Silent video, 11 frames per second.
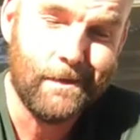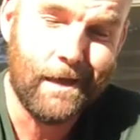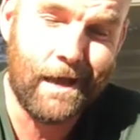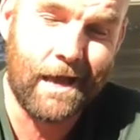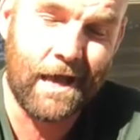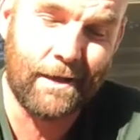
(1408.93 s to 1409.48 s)

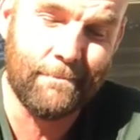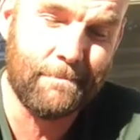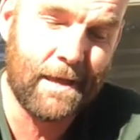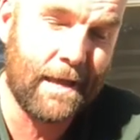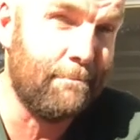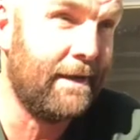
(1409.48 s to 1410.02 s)
Right.
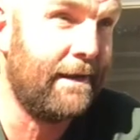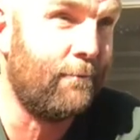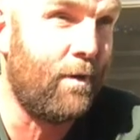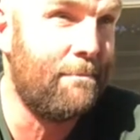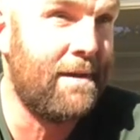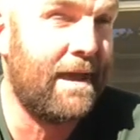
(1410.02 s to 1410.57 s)
Being a
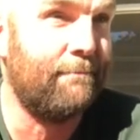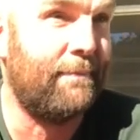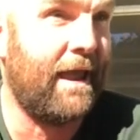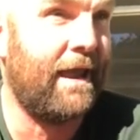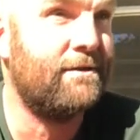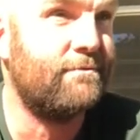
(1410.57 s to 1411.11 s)
one-man
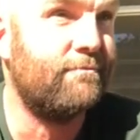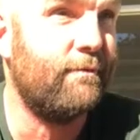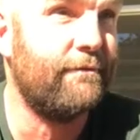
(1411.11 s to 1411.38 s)
band